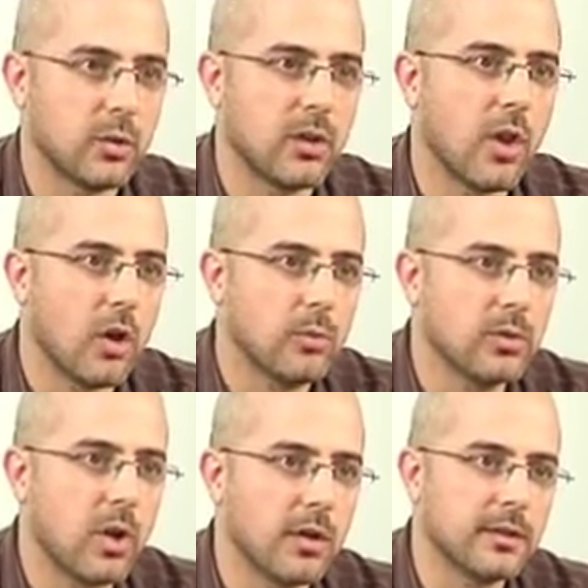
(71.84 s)
to a
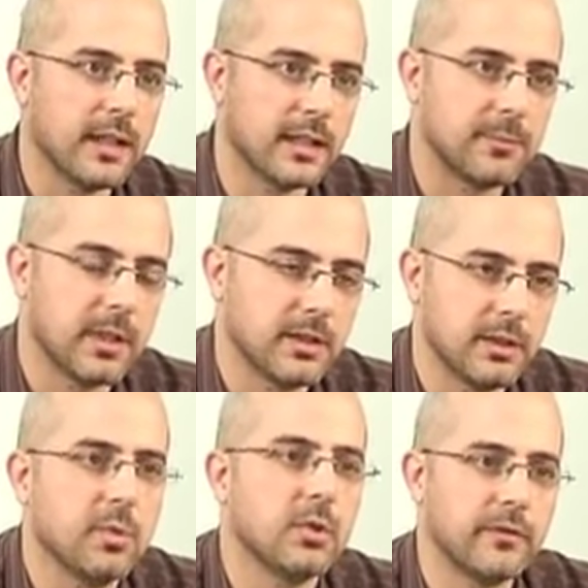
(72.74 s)
global context
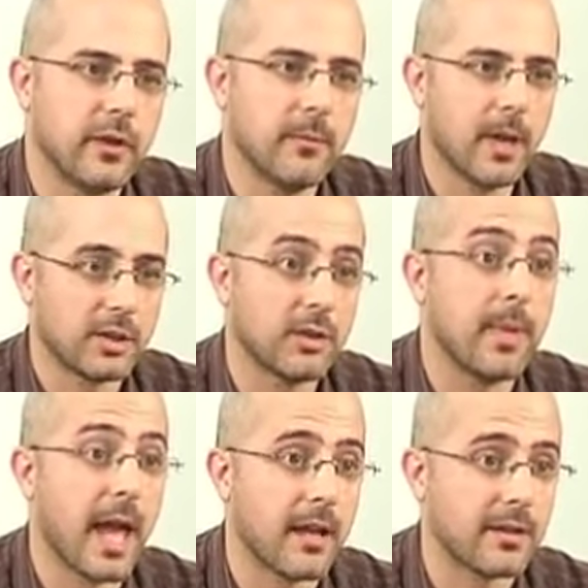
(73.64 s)
because your book's very much
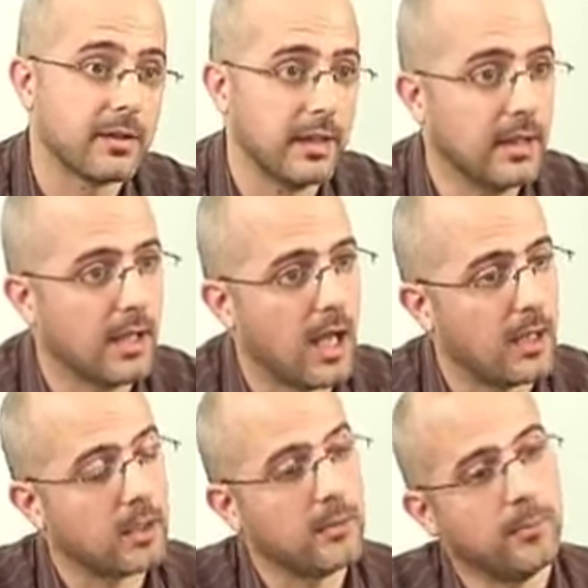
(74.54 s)
about
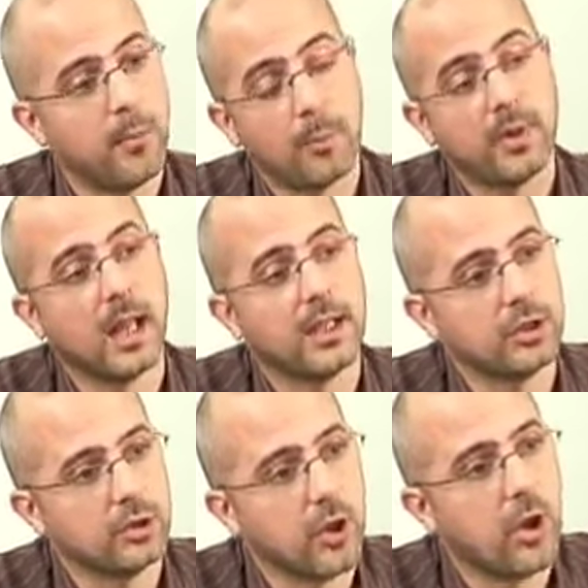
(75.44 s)
uh,
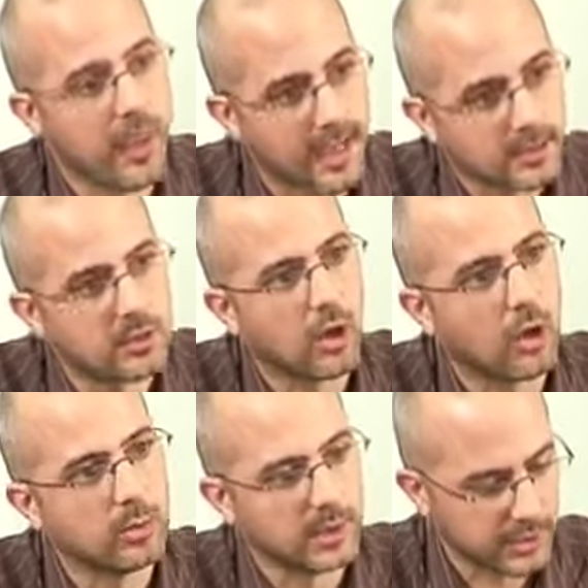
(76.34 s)
population growth as a
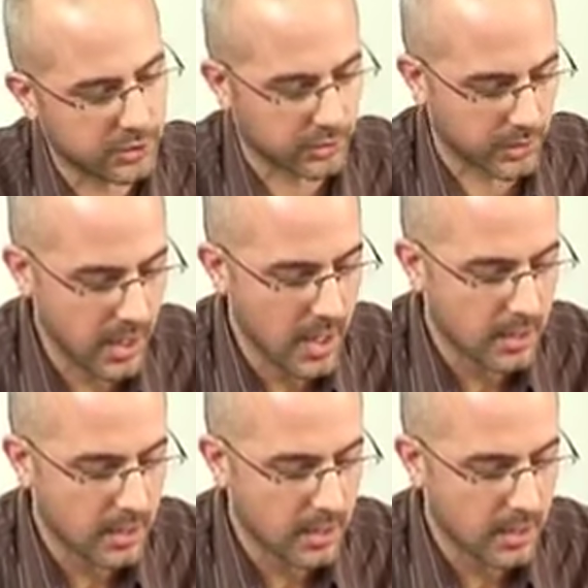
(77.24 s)
global issue.